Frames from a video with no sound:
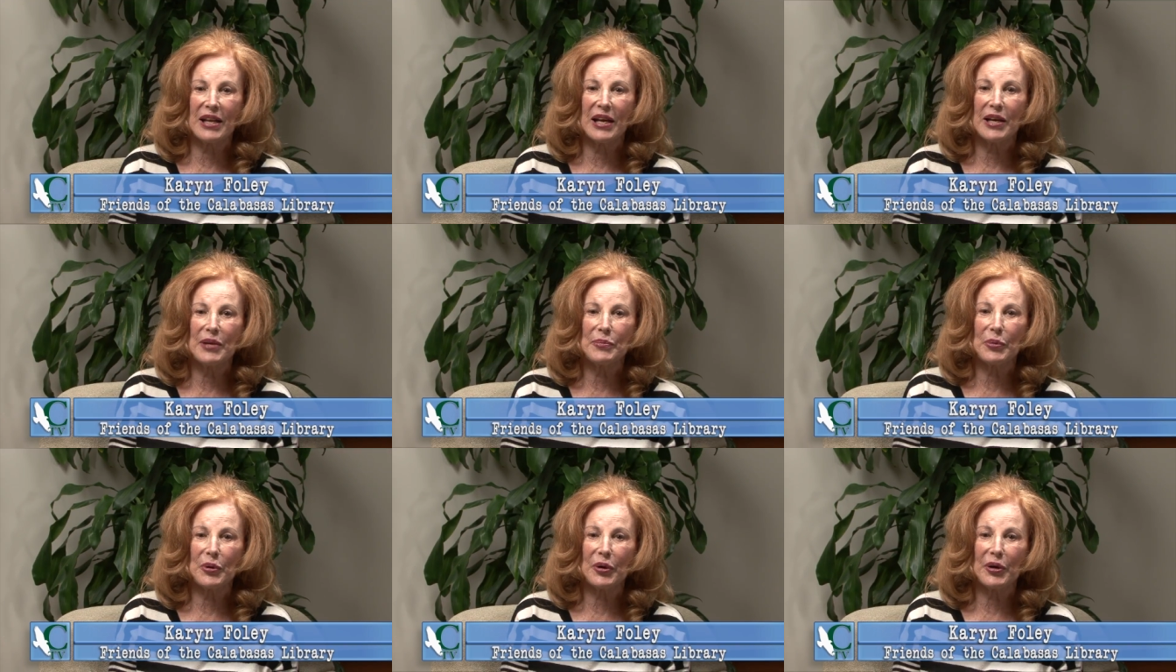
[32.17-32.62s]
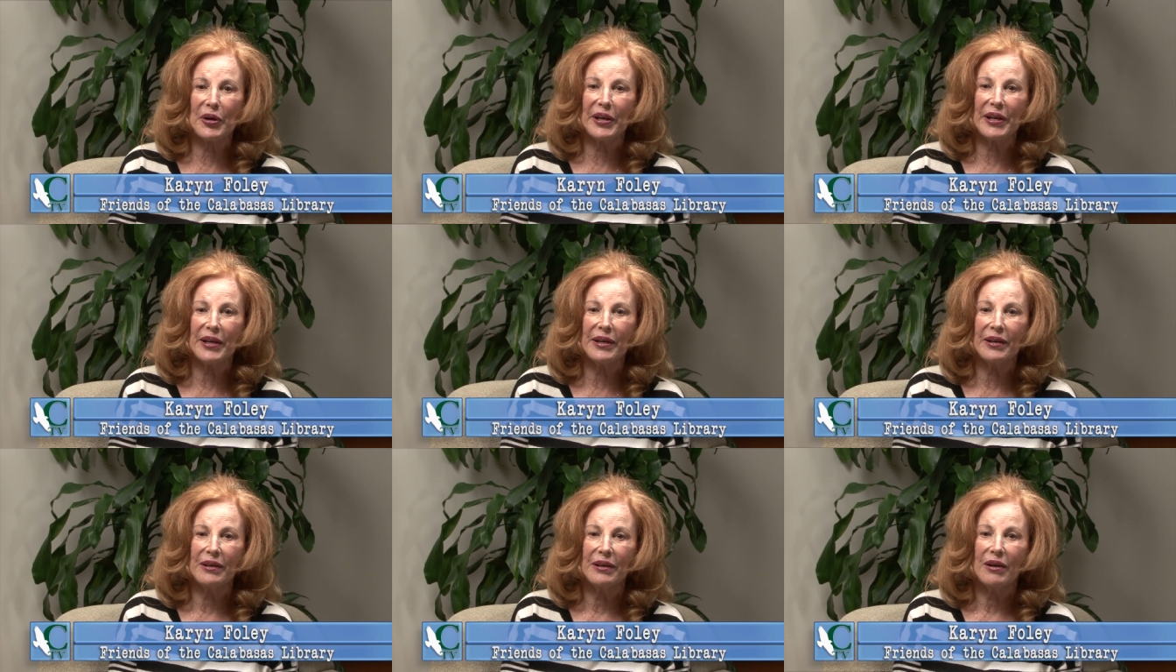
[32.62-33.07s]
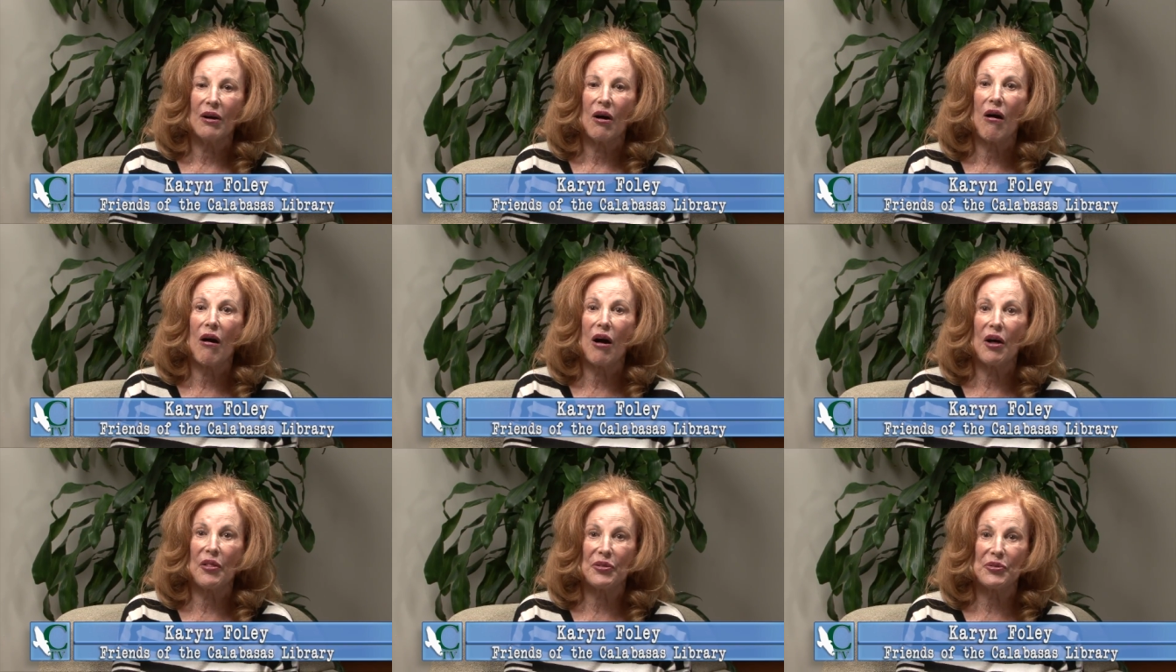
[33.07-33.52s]
Library,
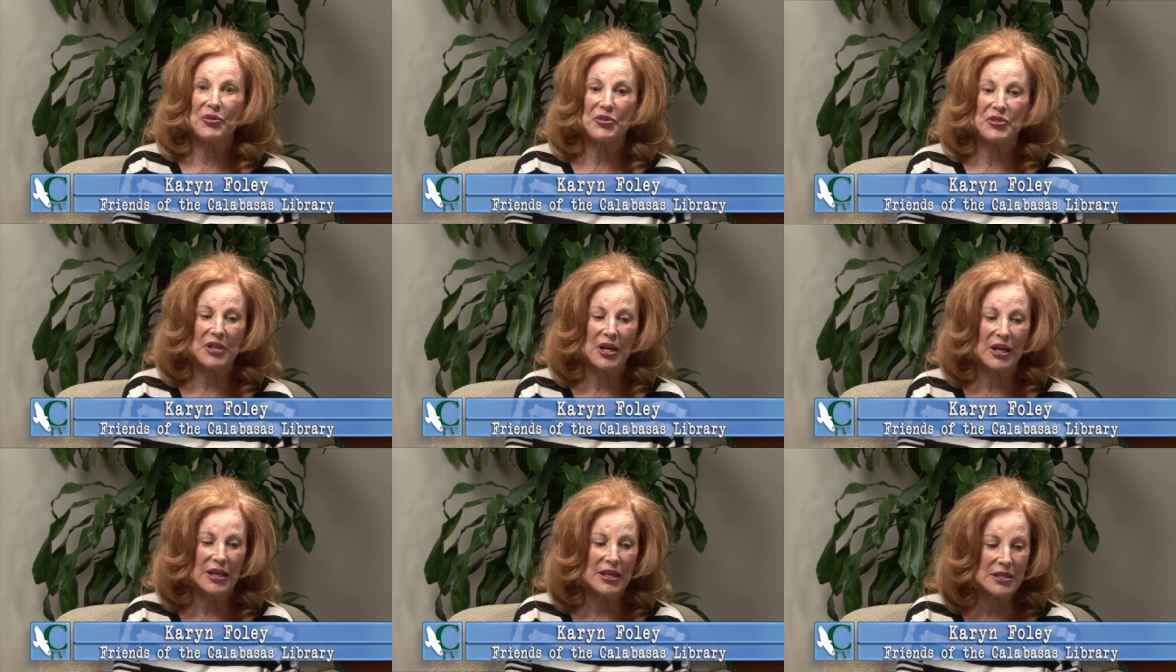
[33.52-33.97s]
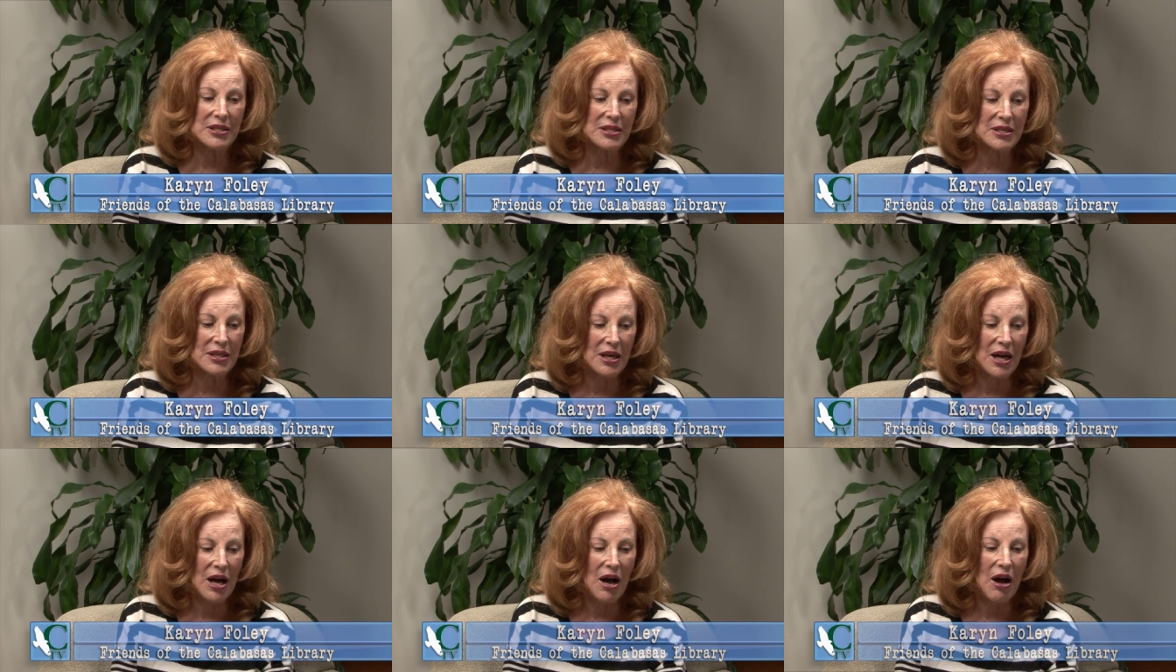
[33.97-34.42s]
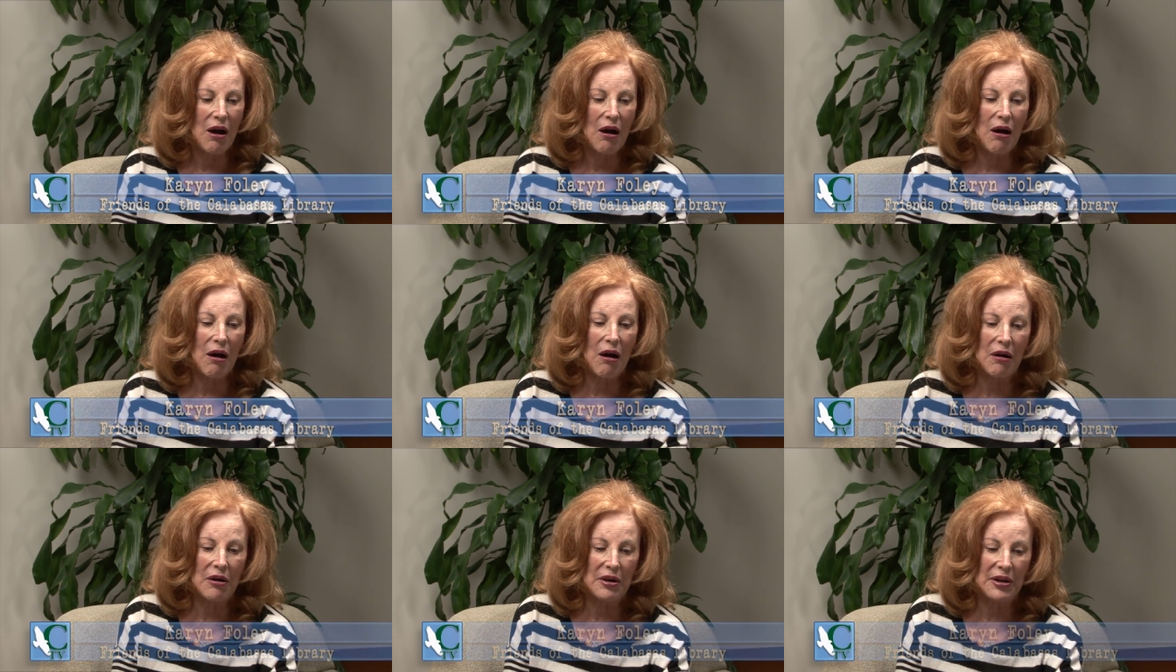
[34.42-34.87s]
Author's Night.
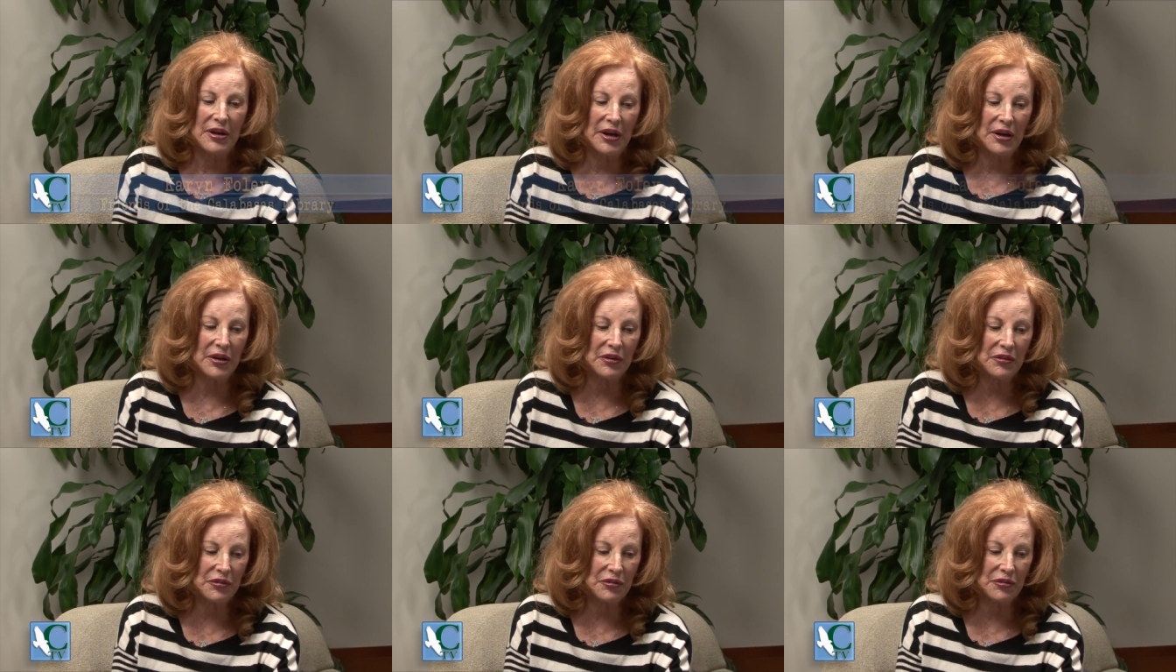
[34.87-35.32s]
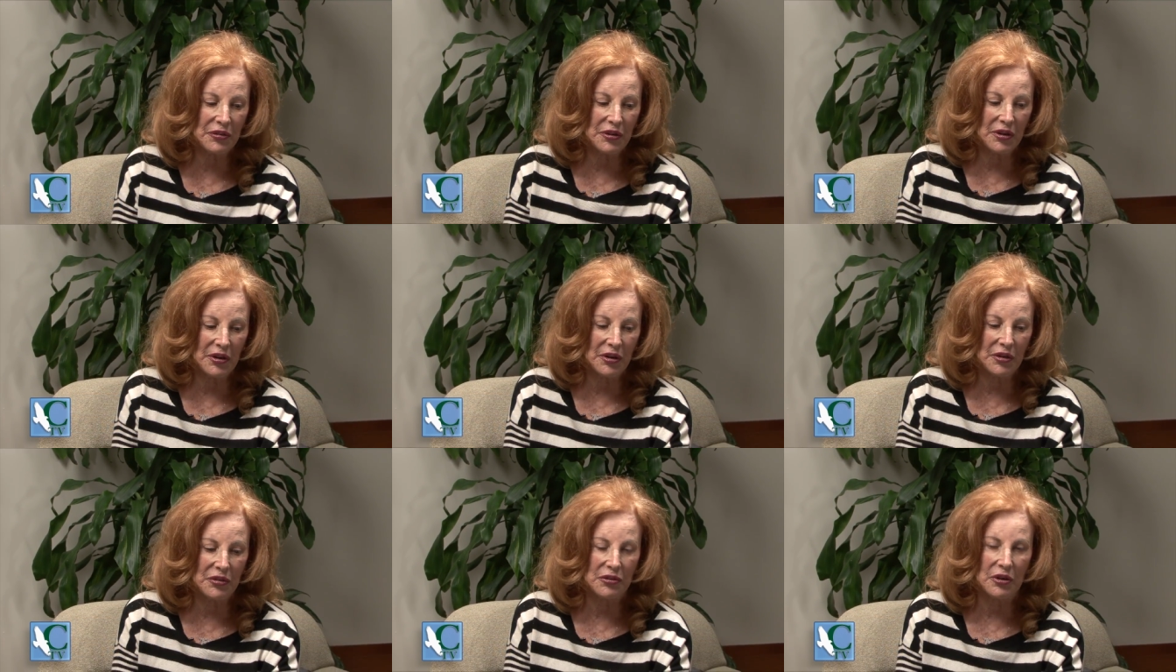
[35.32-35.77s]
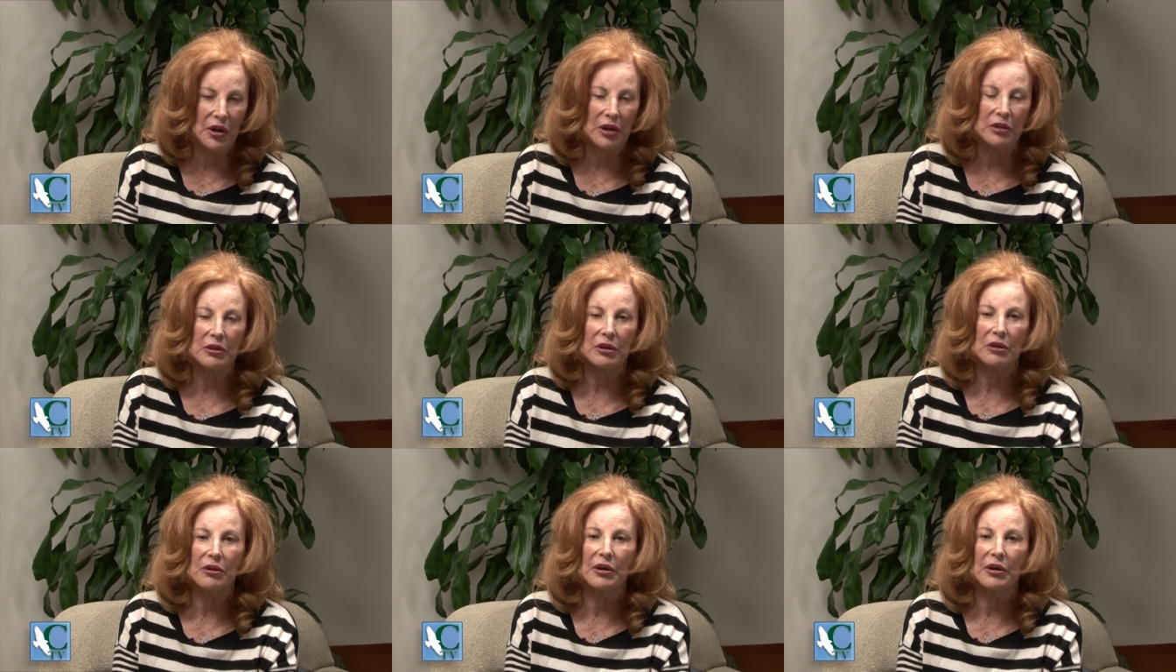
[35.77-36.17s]
Our guest is Dr.